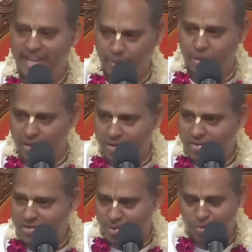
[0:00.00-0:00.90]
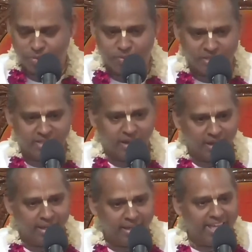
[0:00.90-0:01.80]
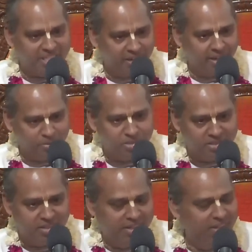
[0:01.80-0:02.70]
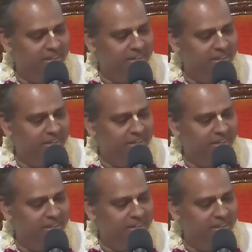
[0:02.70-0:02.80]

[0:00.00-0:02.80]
demon, these are like extremes.